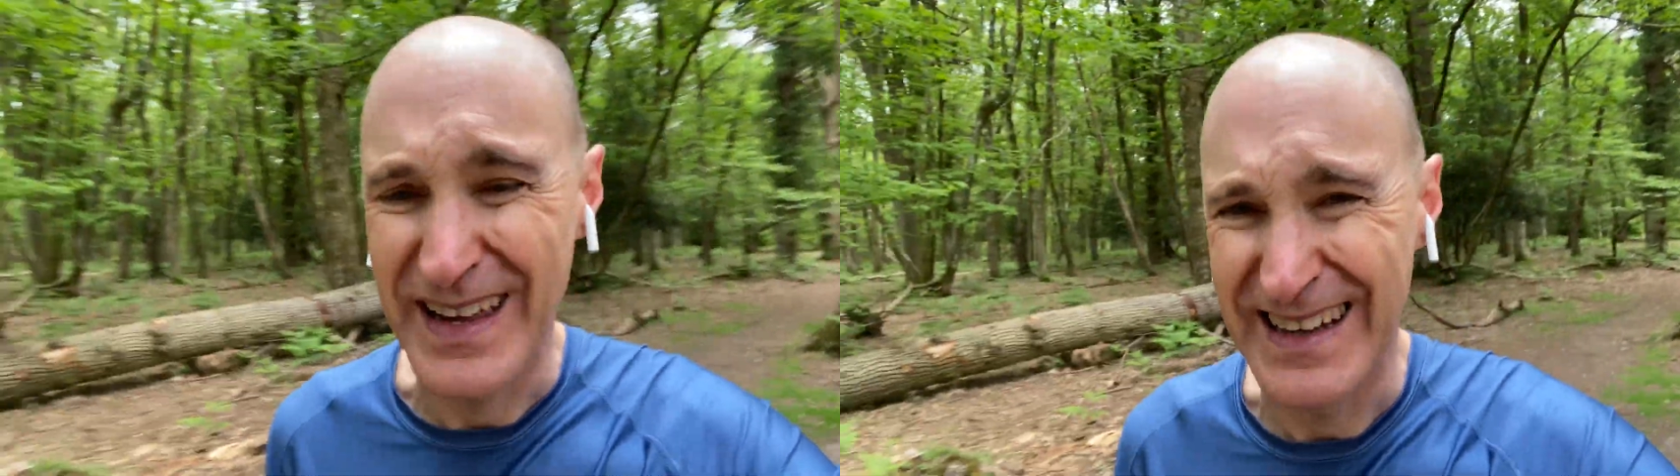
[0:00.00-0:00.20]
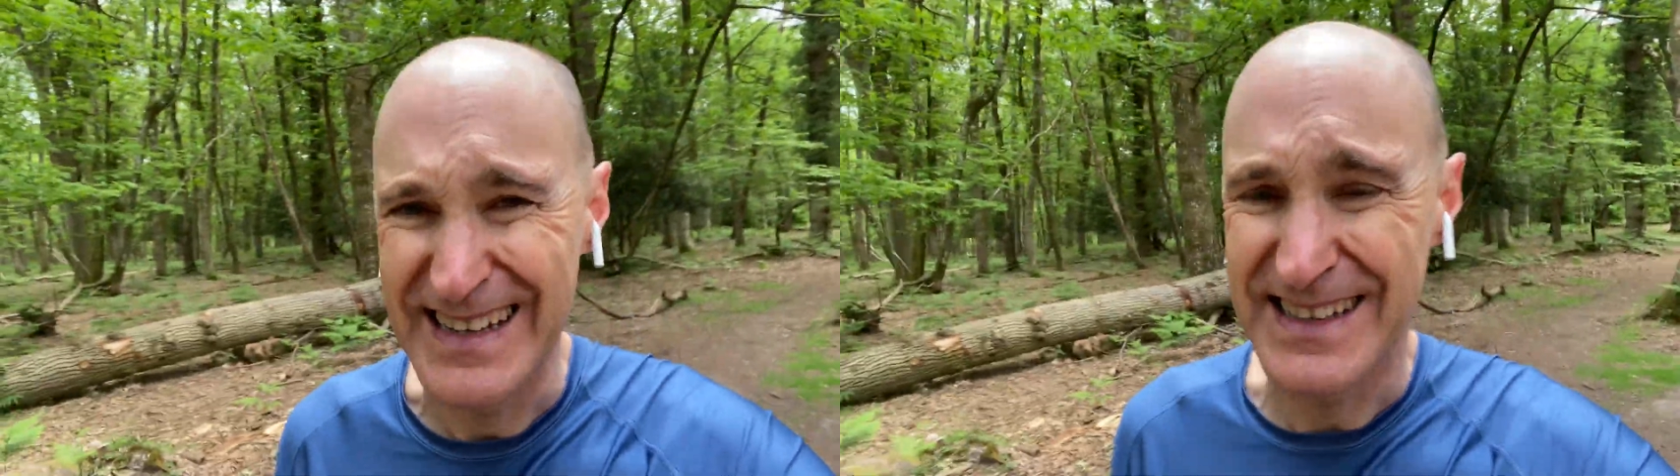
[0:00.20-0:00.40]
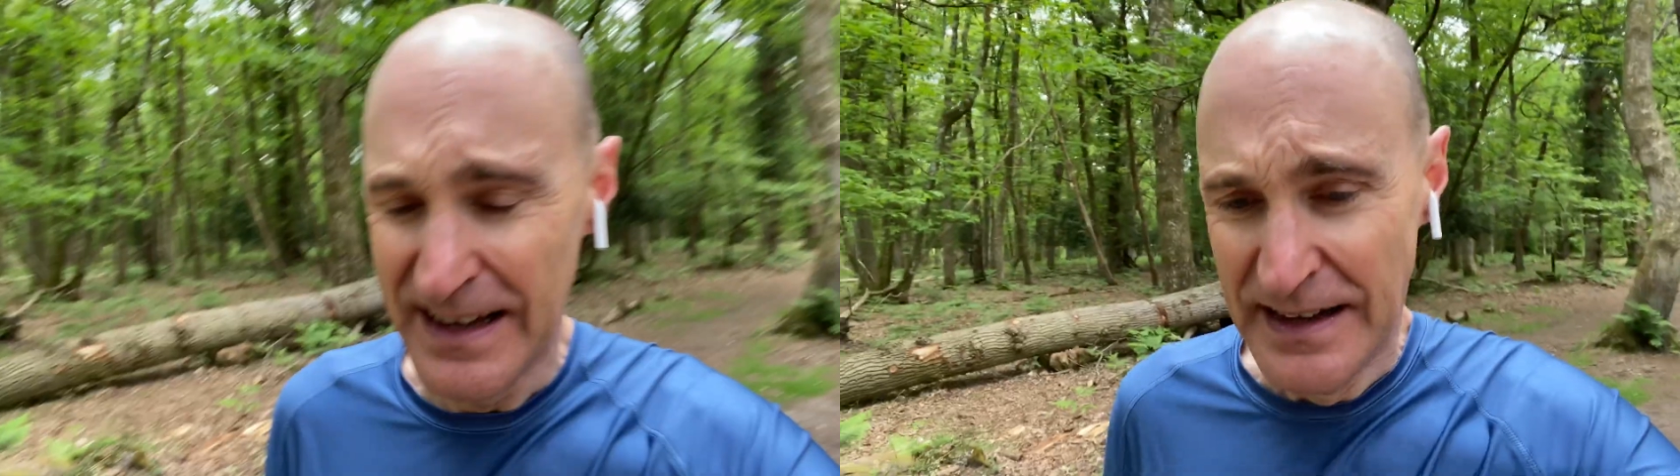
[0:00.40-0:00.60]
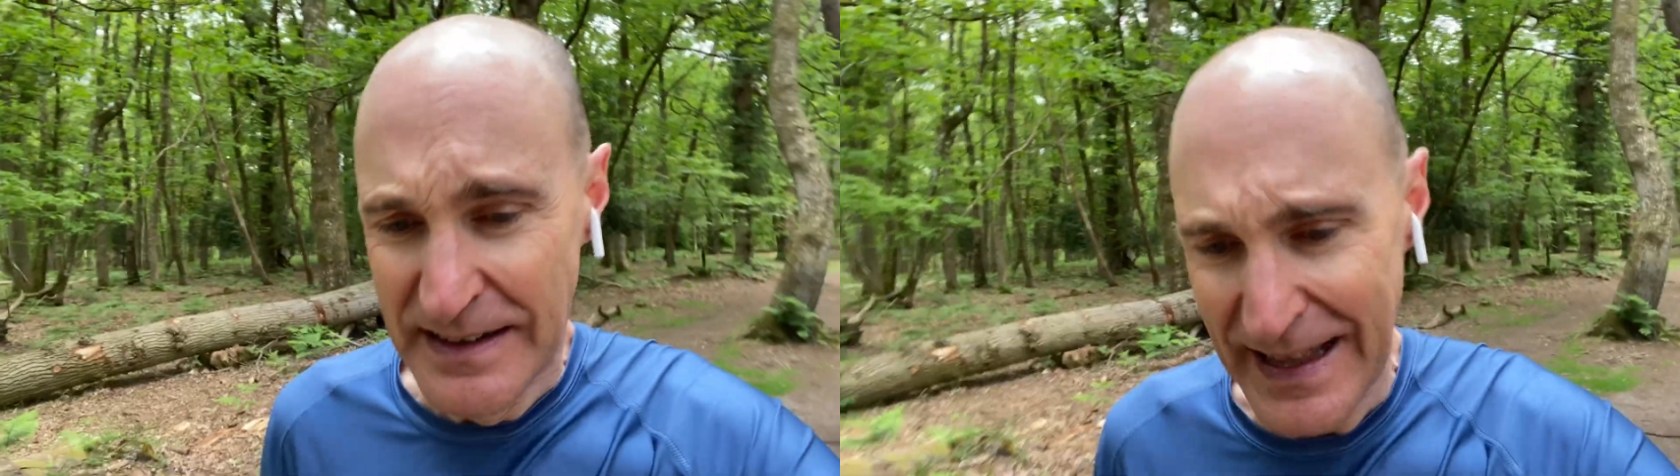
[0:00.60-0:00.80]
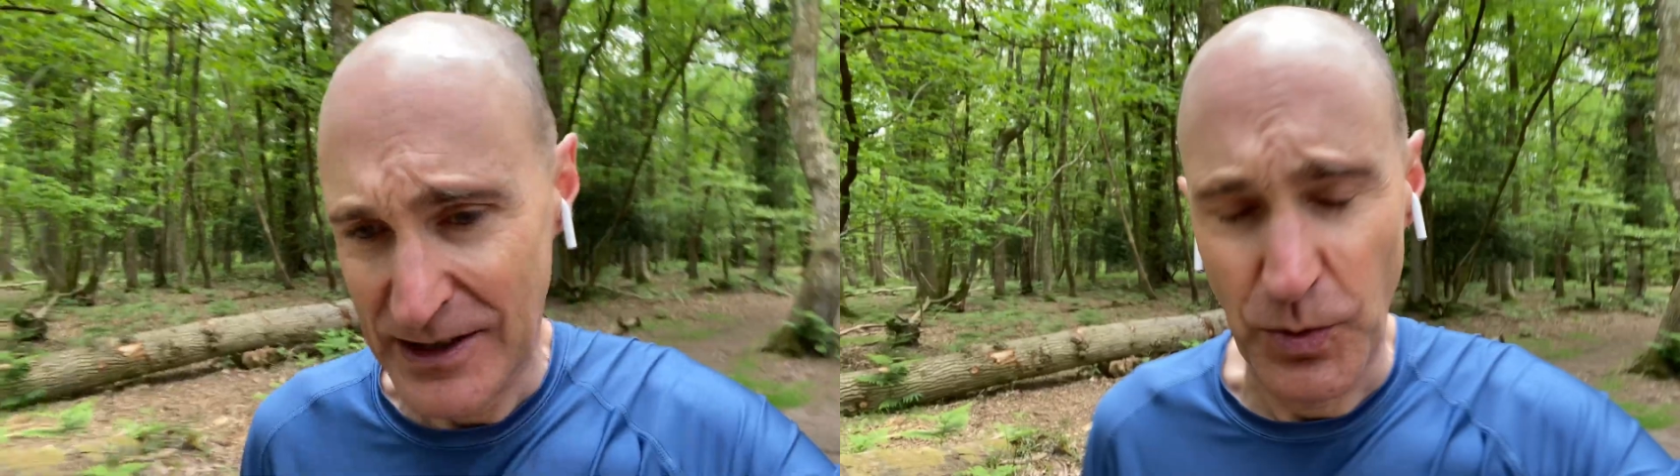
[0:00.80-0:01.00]
At least
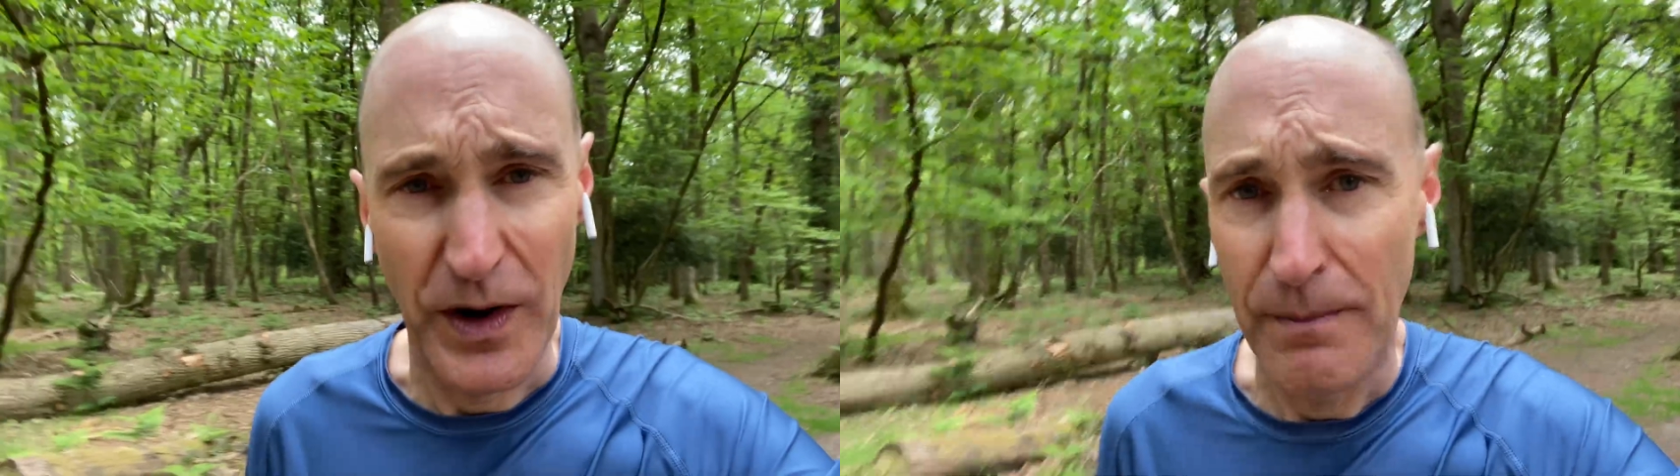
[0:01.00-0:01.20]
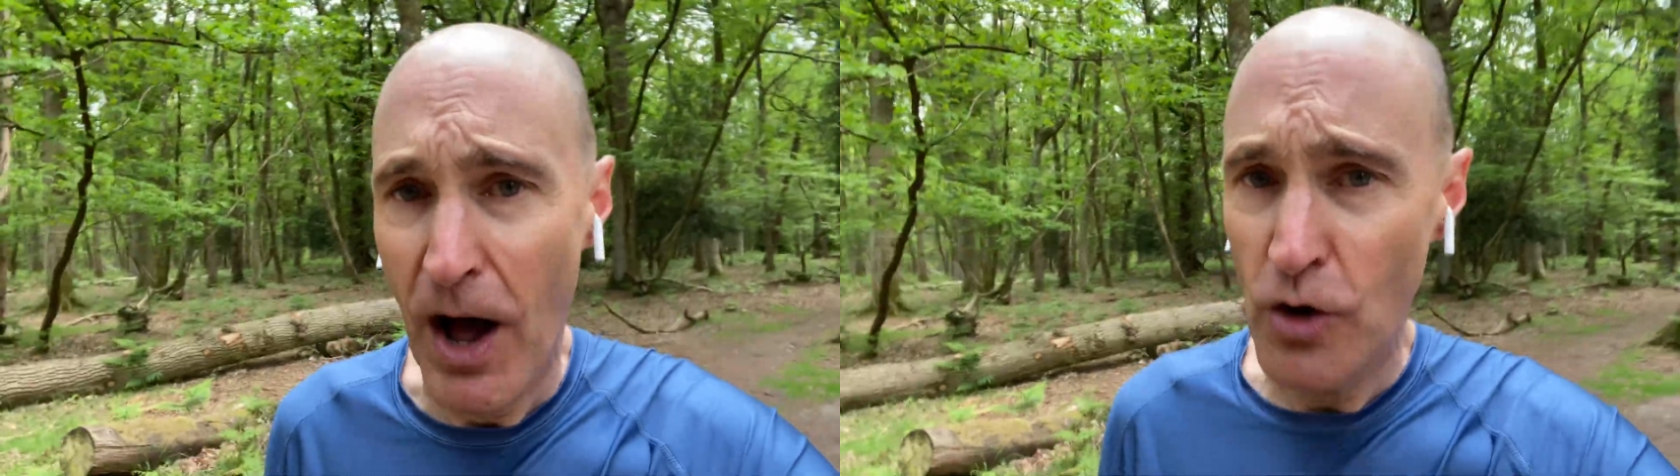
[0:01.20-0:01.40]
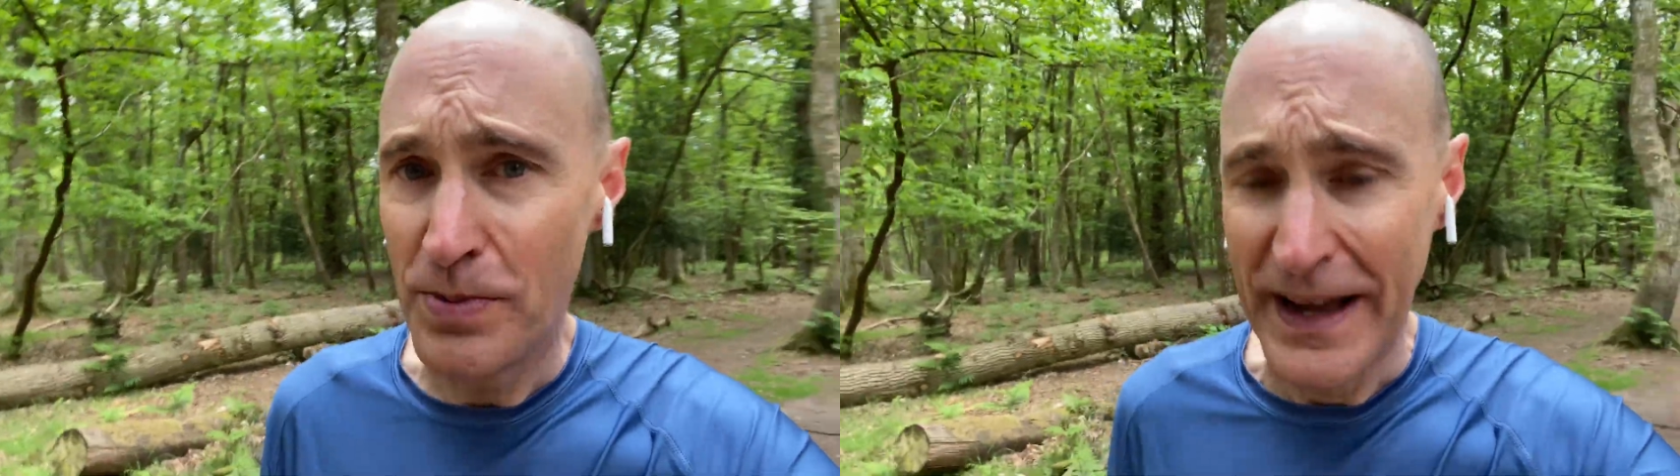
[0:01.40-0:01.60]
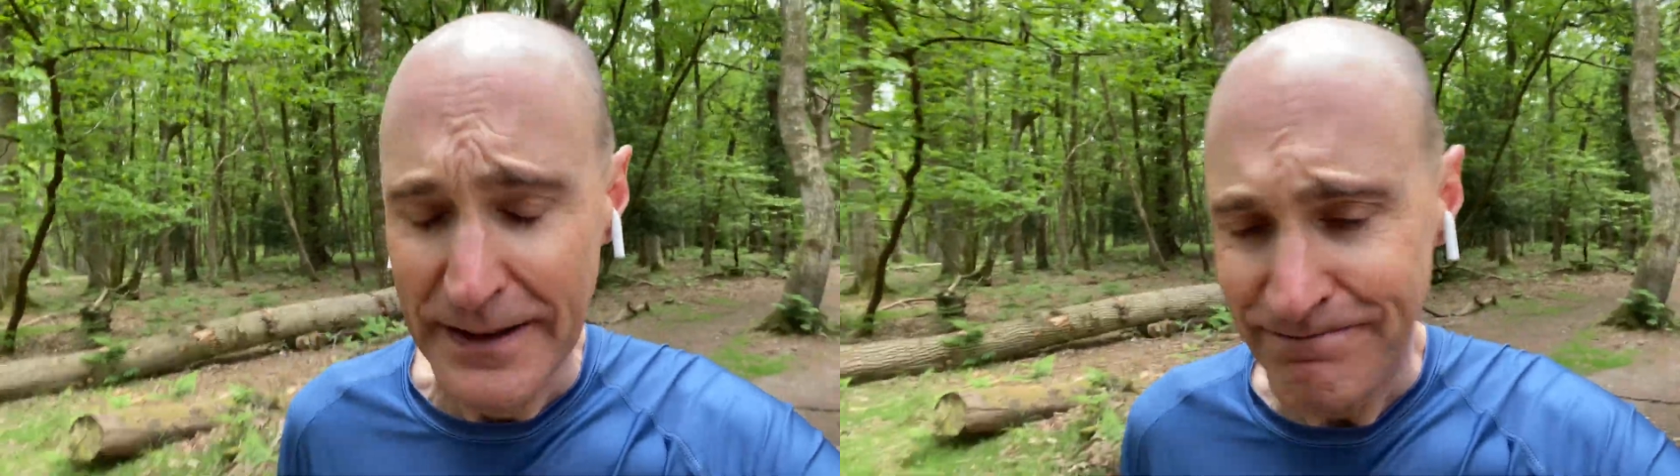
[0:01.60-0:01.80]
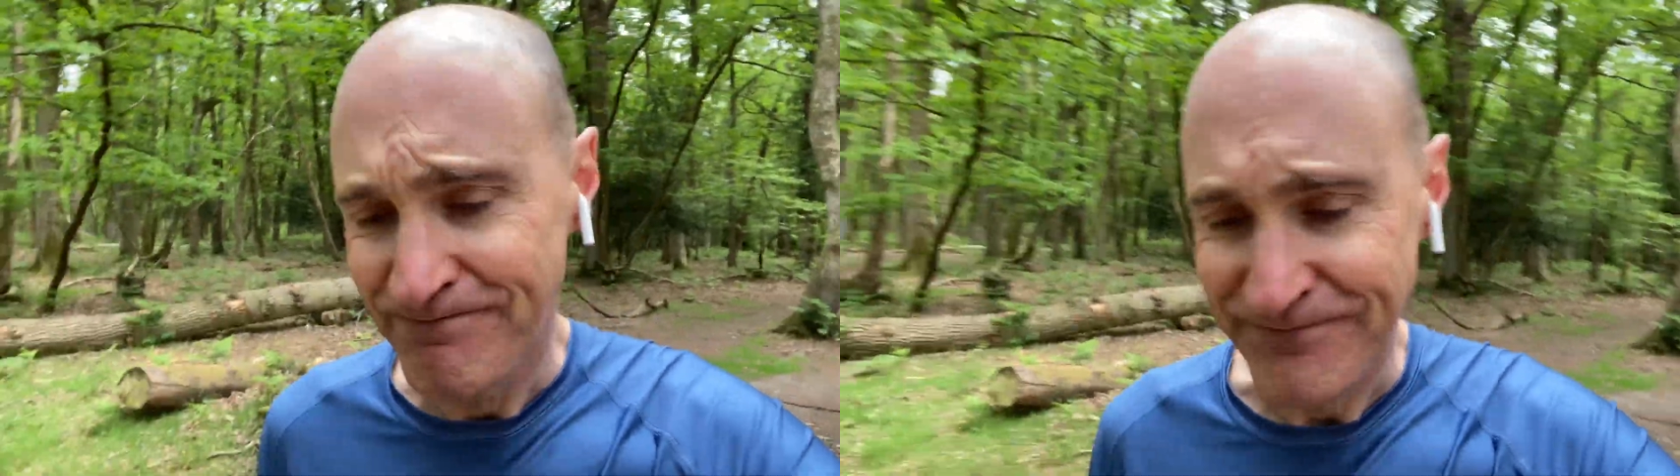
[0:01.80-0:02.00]
that's what I'm hoping.